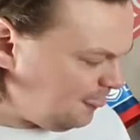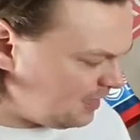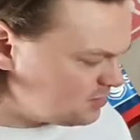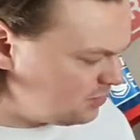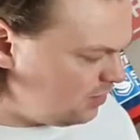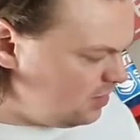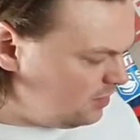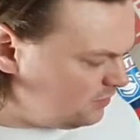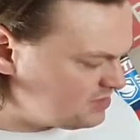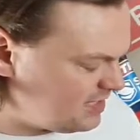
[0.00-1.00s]
So
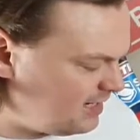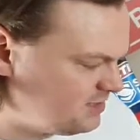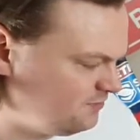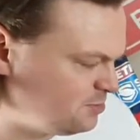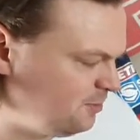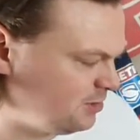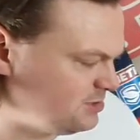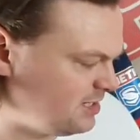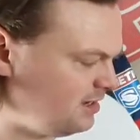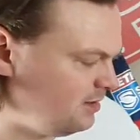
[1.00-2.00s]
the size of the
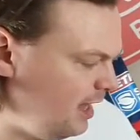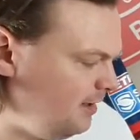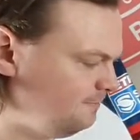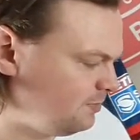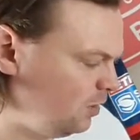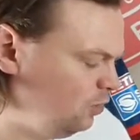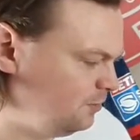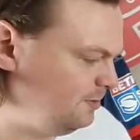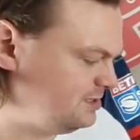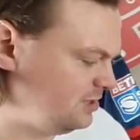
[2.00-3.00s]
sponsor could
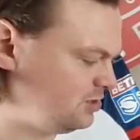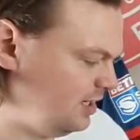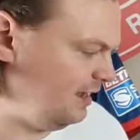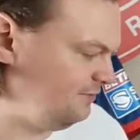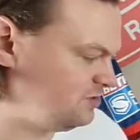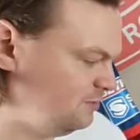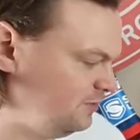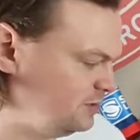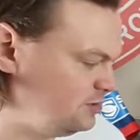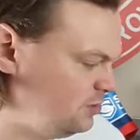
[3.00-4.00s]
potentially
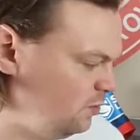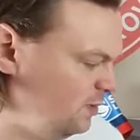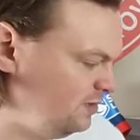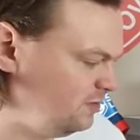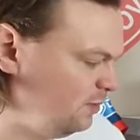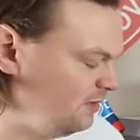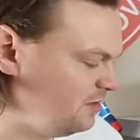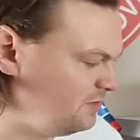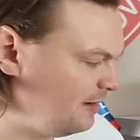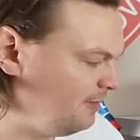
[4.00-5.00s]
something to do with the width
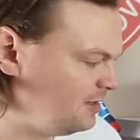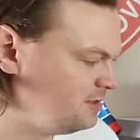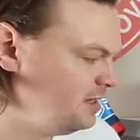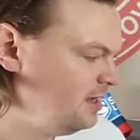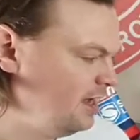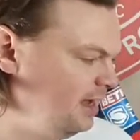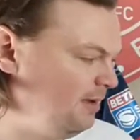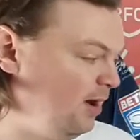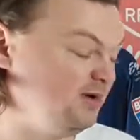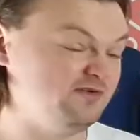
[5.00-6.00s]
of that band.
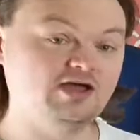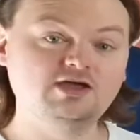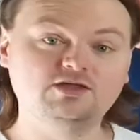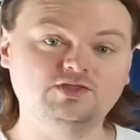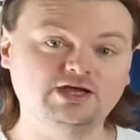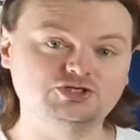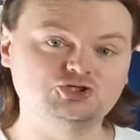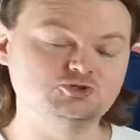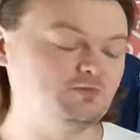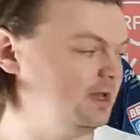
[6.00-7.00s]
However, that is
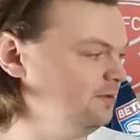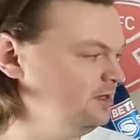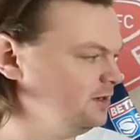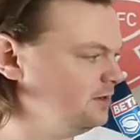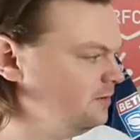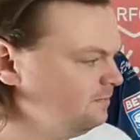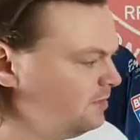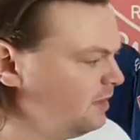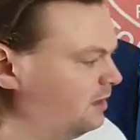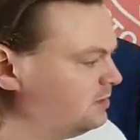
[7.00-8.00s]
just my opinion.
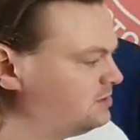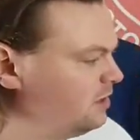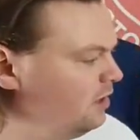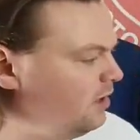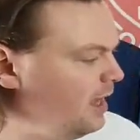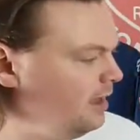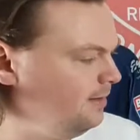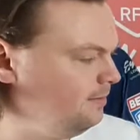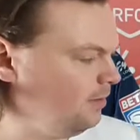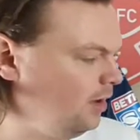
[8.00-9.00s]
So
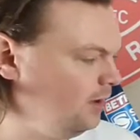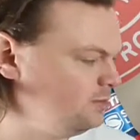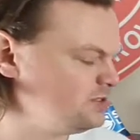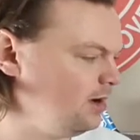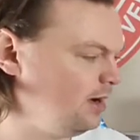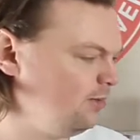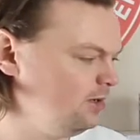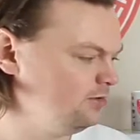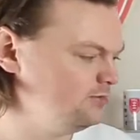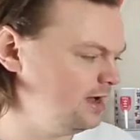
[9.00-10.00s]
it was
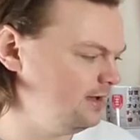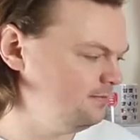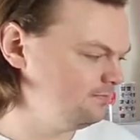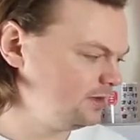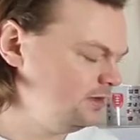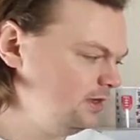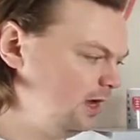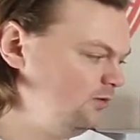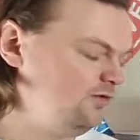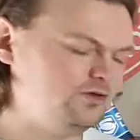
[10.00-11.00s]

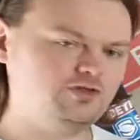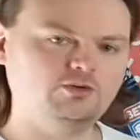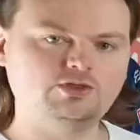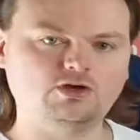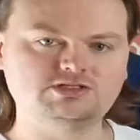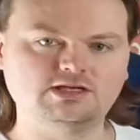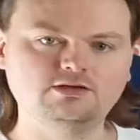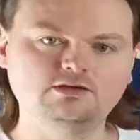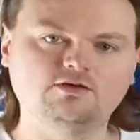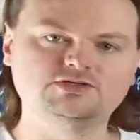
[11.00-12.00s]
our fourth year with Oxen.
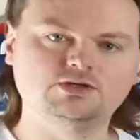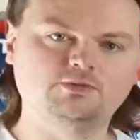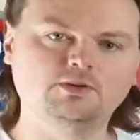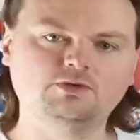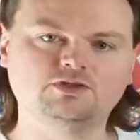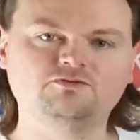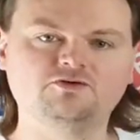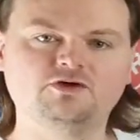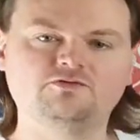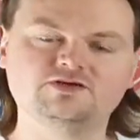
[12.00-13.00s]
Obviously, we've been with them
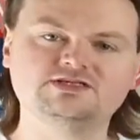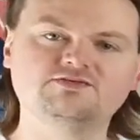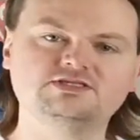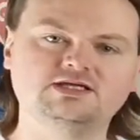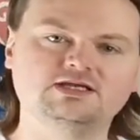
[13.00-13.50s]
for 17,